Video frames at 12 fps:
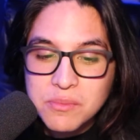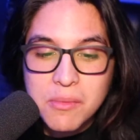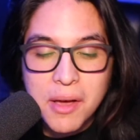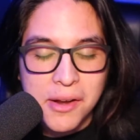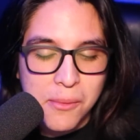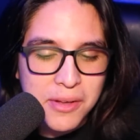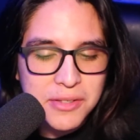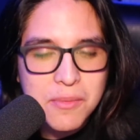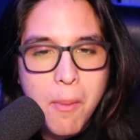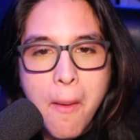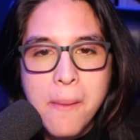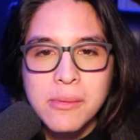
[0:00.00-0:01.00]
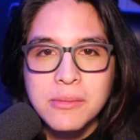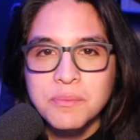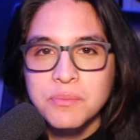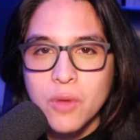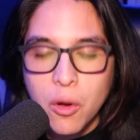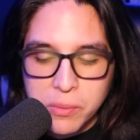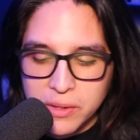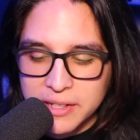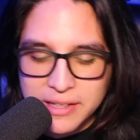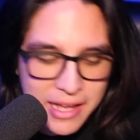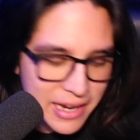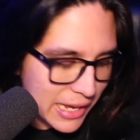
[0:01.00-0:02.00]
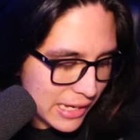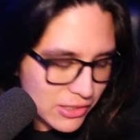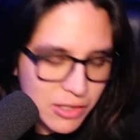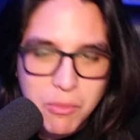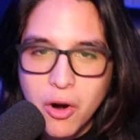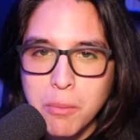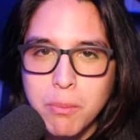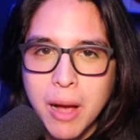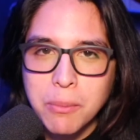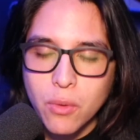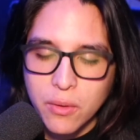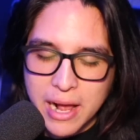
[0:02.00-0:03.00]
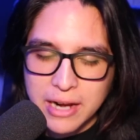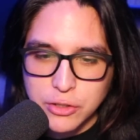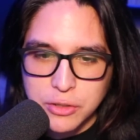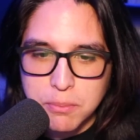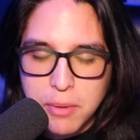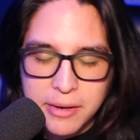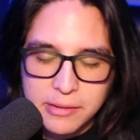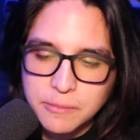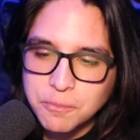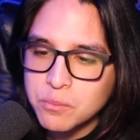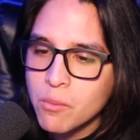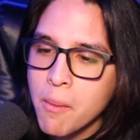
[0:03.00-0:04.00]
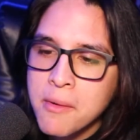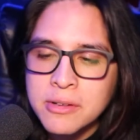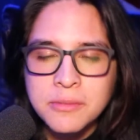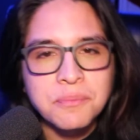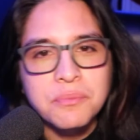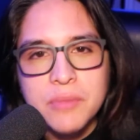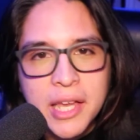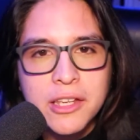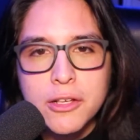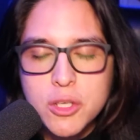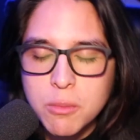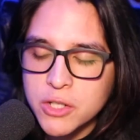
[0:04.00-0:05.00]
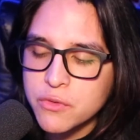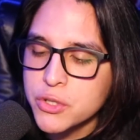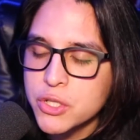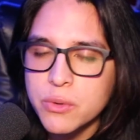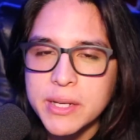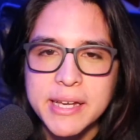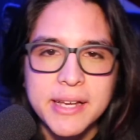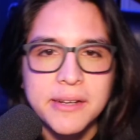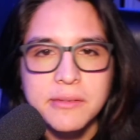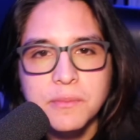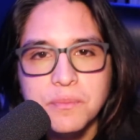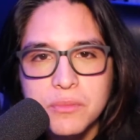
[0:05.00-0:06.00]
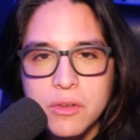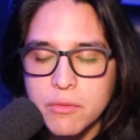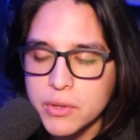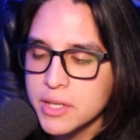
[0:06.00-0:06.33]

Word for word: Anyways, hope you like that A S M R popcorn action. But thank you so much for tuning in for